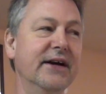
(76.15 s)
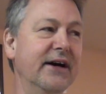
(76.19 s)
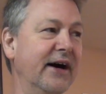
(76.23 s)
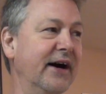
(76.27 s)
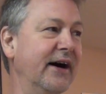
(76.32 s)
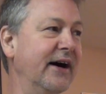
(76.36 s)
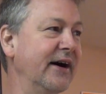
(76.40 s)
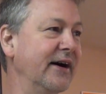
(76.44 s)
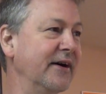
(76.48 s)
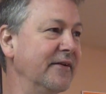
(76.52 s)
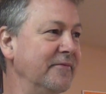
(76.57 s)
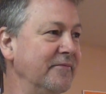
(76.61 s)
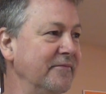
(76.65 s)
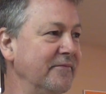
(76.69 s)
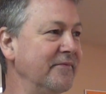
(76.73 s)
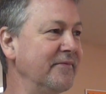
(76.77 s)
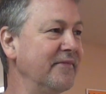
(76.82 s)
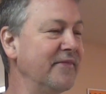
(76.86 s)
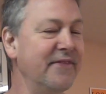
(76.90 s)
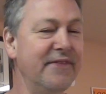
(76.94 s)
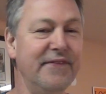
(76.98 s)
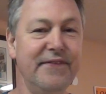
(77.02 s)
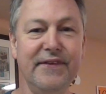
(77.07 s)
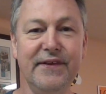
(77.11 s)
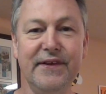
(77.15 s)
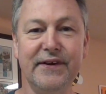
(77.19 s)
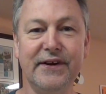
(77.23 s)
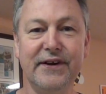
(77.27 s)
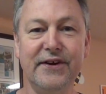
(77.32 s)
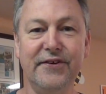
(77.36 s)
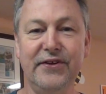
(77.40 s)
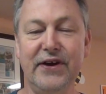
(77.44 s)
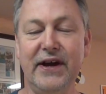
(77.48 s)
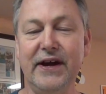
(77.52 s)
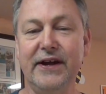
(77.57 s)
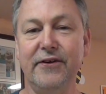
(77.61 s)
Um,
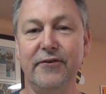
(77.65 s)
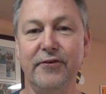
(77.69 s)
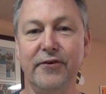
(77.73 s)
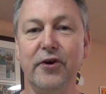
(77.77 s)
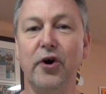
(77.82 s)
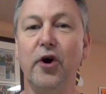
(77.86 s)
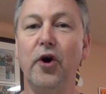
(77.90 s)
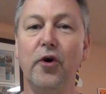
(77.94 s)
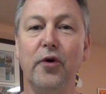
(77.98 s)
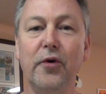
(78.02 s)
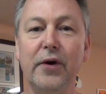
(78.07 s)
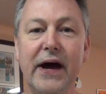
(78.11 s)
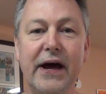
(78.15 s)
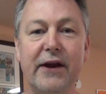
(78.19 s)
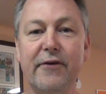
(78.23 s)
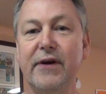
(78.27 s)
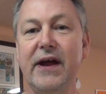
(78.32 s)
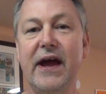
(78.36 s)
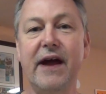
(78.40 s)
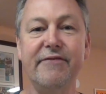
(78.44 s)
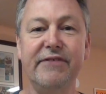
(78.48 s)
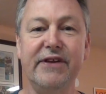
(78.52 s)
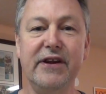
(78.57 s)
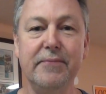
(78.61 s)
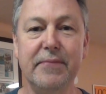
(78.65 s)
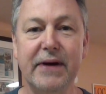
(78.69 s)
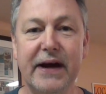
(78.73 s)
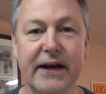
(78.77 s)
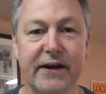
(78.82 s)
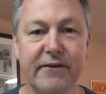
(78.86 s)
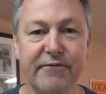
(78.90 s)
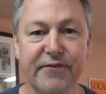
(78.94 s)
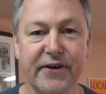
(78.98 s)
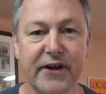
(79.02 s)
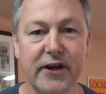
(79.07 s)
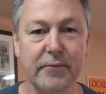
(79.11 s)
because I don't hold, I don't have anybody
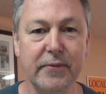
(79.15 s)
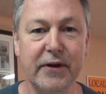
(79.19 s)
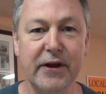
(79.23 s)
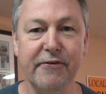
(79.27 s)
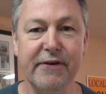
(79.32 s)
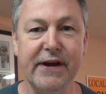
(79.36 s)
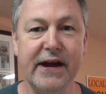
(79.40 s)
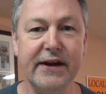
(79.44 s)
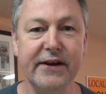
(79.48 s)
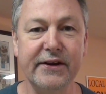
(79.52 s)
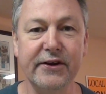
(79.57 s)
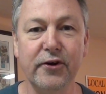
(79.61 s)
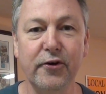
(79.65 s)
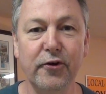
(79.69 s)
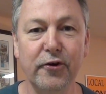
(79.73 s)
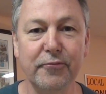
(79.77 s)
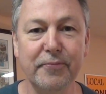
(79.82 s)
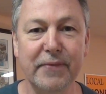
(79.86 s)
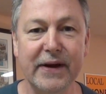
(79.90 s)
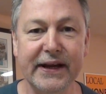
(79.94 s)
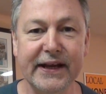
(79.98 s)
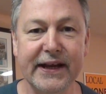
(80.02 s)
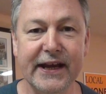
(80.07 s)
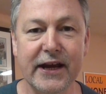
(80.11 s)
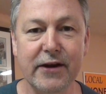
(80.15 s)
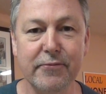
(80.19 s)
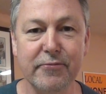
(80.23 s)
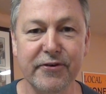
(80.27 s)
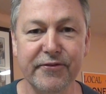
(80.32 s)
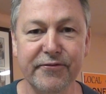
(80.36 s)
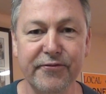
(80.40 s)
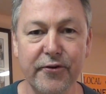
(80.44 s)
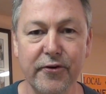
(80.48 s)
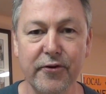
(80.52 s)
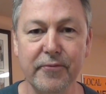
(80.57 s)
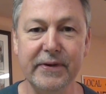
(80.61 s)
to follow me around and hold my
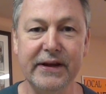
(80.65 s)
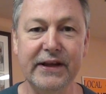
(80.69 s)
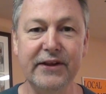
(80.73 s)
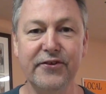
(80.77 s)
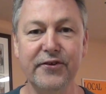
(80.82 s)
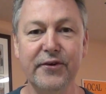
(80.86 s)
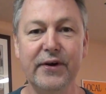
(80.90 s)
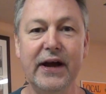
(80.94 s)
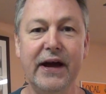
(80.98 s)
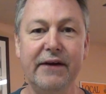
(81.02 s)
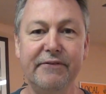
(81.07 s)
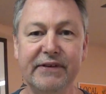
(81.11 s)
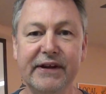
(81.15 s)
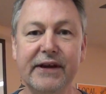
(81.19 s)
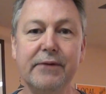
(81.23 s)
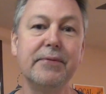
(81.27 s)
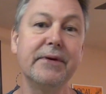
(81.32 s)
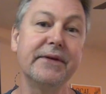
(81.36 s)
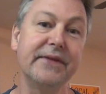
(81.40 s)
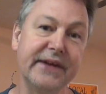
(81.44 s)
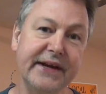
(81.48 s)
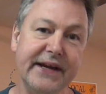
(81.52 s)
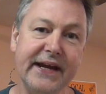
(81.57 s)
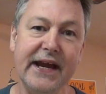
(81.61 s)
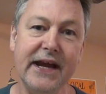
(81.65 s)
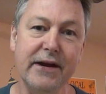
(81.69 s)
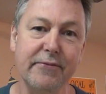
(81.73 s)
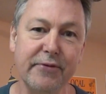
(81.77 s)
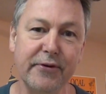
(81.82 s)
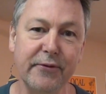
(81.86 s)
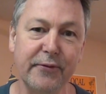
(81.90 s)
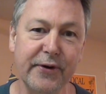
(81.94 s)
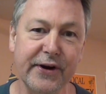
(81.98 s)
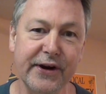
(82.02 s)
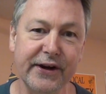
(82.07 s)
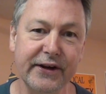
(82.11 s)
camera for me. So I have to put the
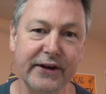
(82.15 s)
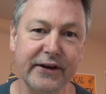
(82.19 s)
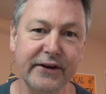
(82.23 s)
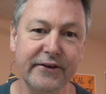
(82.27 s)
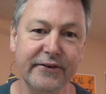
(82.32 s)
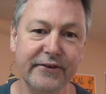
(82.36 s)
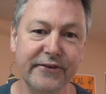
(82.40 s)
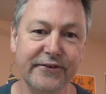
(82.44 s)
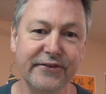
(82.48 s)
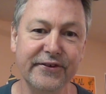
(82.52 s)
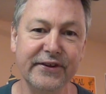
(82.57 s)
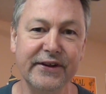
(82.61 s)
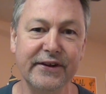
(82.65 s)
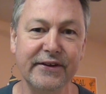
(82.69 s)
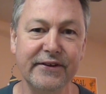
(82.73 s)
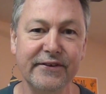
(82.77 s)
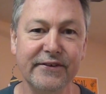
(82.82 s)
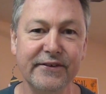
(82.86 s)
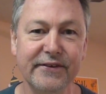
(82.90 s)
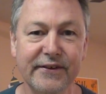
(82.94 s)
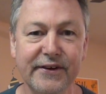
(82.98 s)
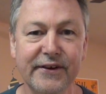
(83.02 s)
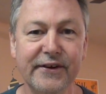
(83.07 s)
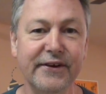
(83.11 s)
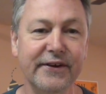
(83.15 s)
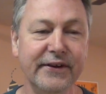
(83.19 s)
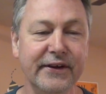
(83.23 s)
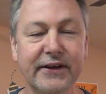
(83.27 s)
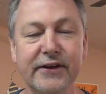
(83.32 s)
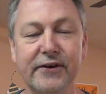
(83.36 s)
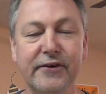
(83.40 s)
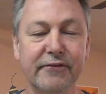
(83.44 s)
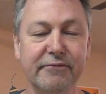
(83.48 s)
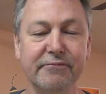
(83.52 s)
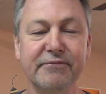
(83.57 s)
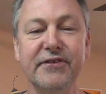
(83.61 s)
camera where it goes and, you
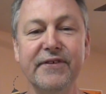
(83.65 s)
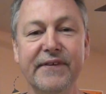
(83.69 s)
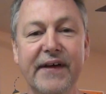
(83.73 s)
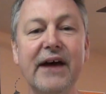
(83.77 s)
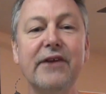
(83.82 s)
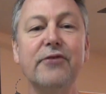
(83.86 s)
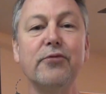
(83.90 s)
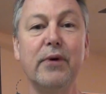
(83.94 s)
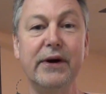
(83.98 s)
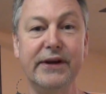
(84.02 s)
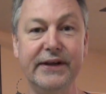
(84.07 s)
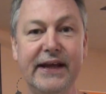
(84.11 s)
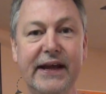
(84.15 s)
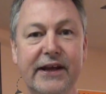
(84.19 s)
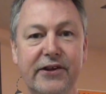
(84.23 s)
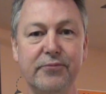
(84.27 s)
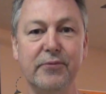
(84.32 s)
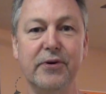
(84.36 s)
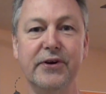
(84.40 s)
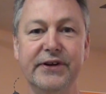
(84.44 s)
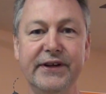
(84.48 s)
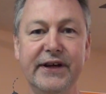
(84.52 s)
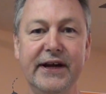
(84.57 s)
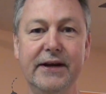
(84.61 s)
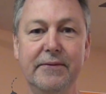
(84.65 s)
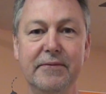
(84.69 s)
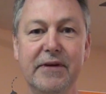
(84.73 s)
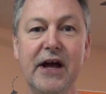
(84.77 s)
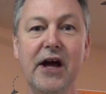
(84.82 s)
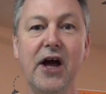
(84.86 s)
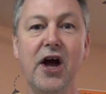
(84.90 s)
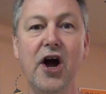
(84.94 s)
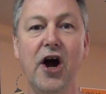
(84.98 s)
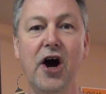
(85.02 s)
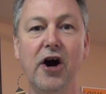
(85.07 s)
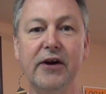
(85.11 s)
know, so that's what takes more time.
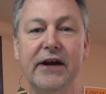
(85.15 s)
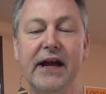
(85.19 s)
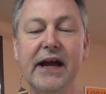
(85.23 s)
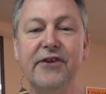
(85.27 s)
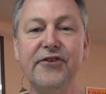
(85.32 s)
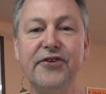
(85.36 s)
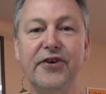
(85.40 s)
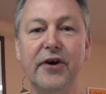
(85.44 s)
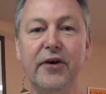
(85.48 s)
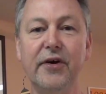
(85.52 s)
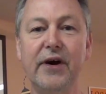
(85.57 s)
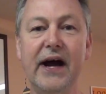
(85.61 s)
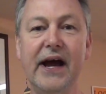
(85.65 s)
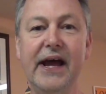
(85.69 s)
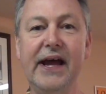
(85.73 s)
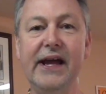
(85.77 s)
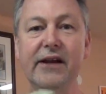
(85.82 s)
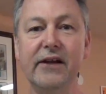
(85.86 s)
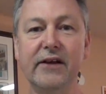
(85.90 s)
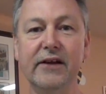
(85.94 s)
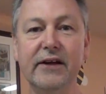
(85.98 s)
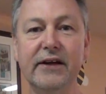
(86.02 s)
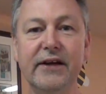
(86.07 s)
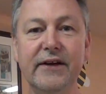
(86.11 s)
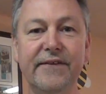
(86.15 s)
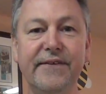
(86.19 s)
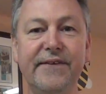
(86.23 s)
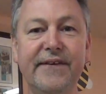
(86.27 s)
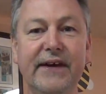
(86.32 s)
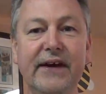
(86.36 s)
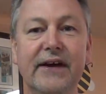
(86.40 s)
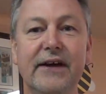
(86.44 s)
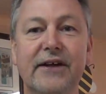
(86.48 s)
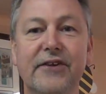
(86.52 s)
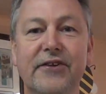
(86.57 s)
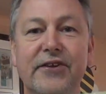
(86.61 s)
Okay, so, hey, look at
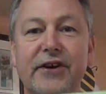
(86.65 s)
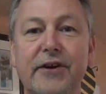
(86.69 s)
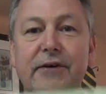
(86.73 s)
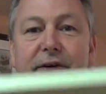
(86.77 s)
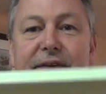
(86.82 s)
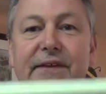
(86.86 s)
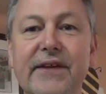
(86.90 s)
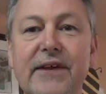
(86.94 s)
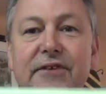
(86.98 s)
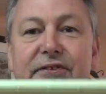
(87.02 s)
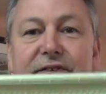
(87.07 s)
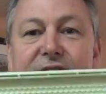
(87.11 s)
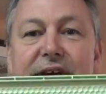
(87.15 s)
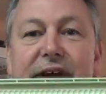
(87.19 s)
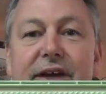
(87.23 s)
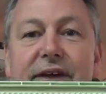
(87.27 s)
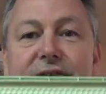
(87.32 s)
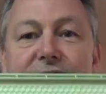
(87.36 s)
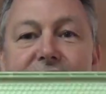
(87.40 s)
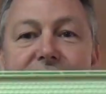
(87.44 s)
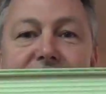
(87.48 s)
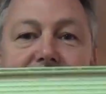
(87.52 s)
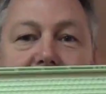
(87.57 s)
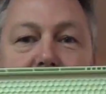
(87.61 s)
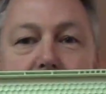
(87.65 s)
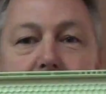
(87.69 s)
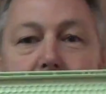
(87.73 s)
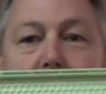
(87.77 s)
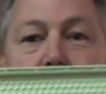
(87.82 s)
this. You know what this is?